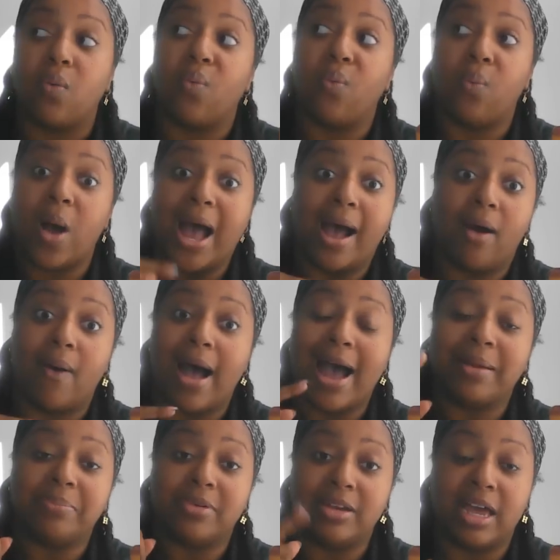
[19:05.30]
wow,
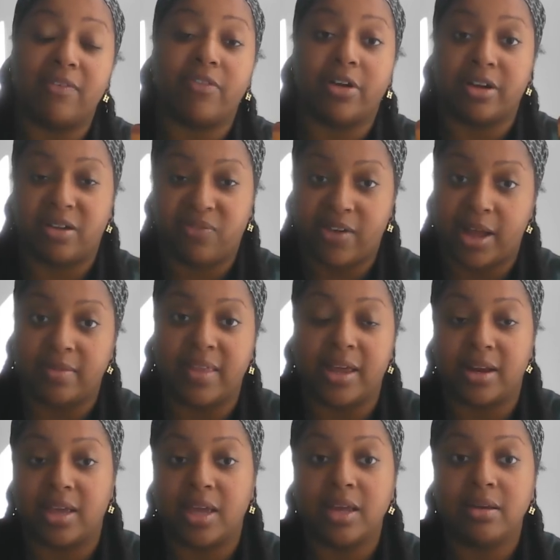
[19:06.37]
I'm never going to find
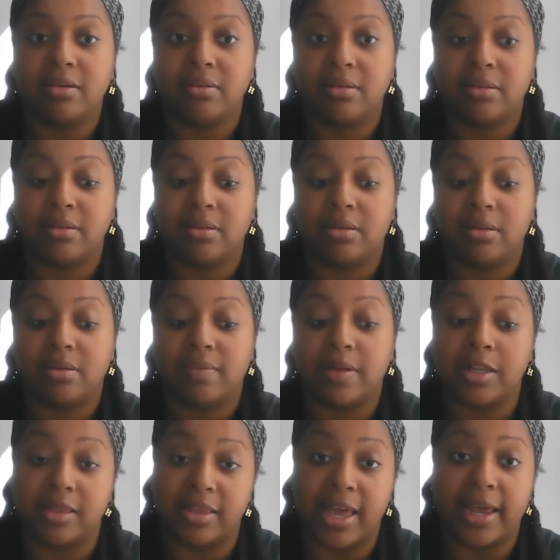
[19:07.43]
that again.
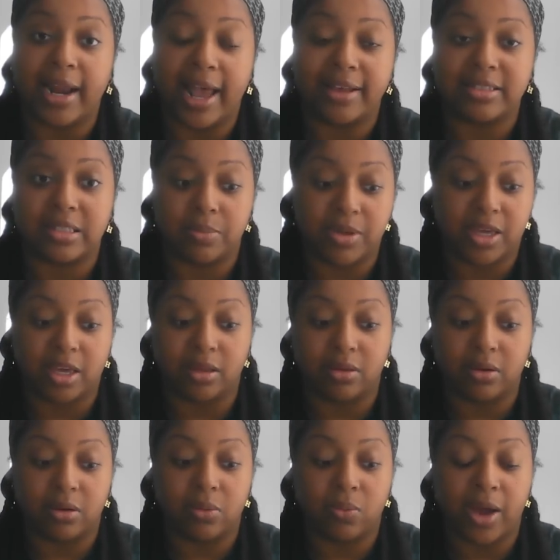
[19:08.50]
And that has to be
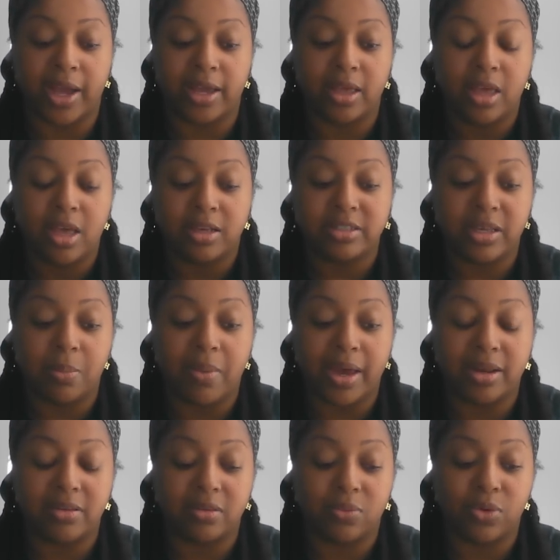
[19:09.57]
killer, right?
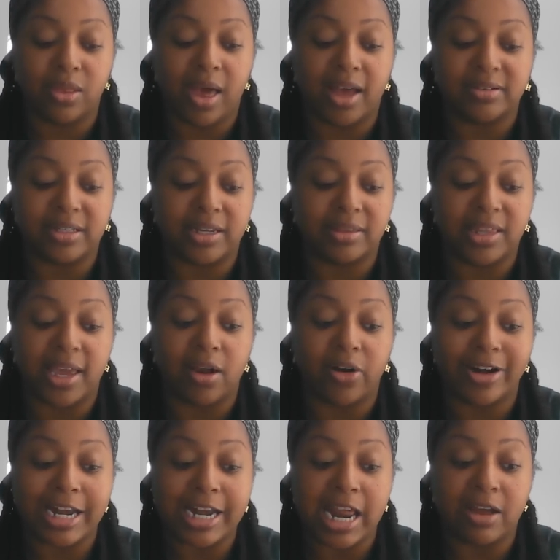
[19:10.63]
Somebody is realizing they
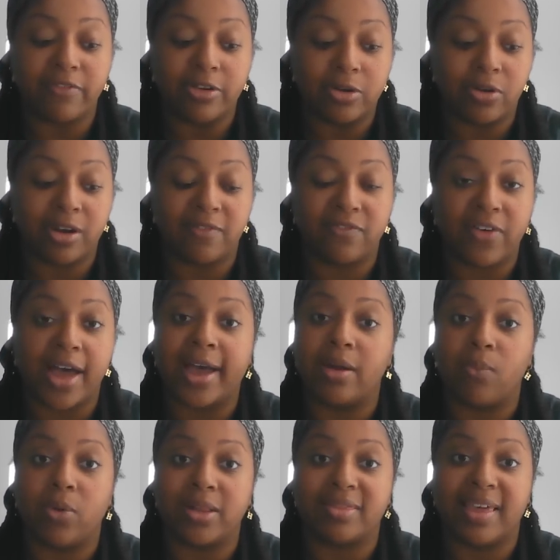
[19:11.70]
are never going to
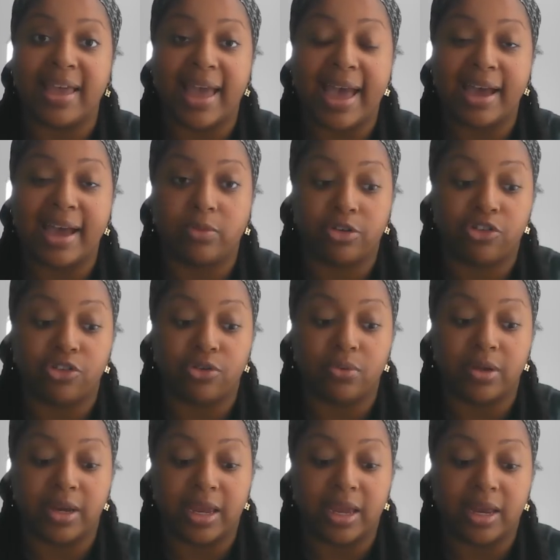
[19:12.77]
find what they had with you
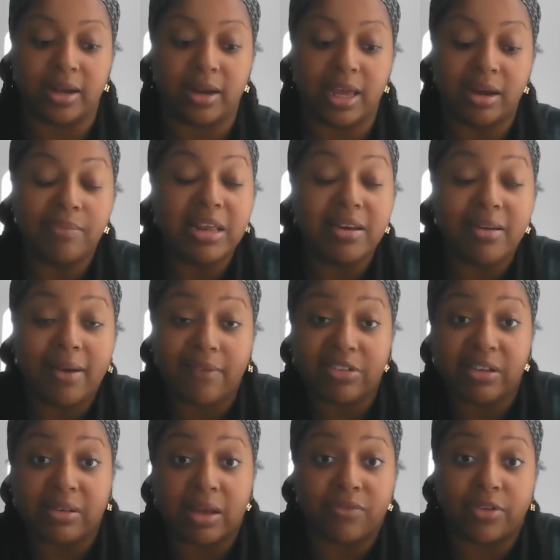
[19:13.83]
again. And I mean, never
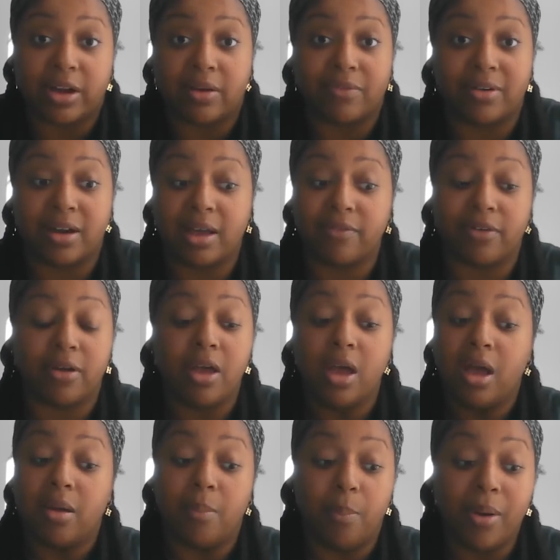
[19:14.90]
say never, never, never,
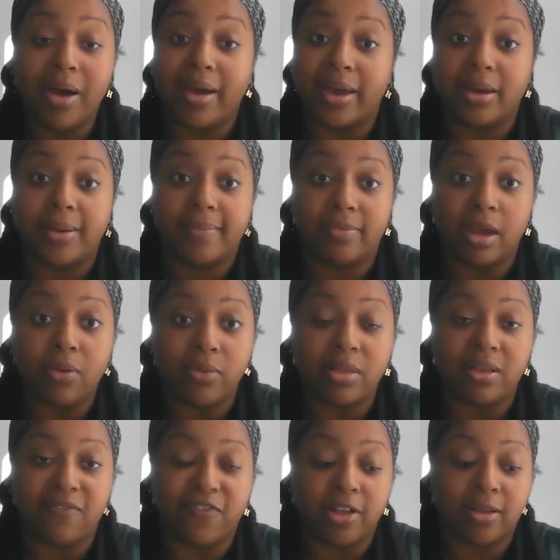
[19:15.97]
but they're
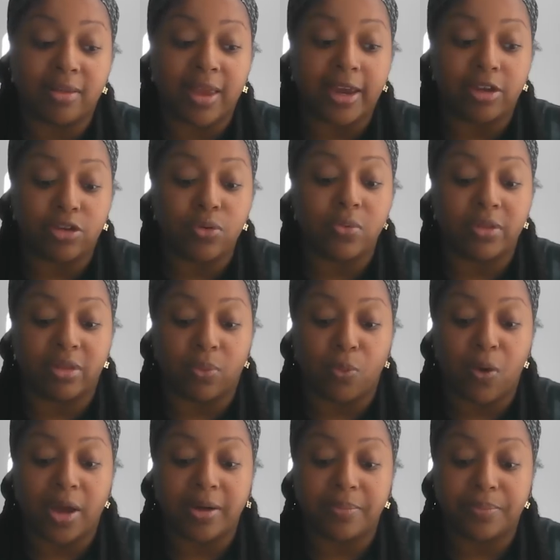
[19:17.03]
really feeling like you were the
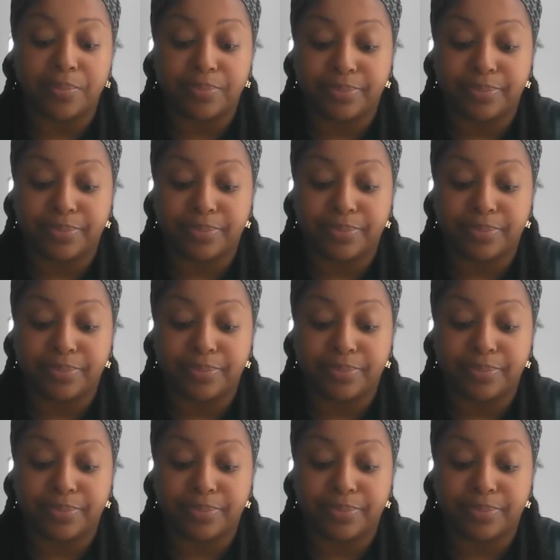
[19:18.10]
one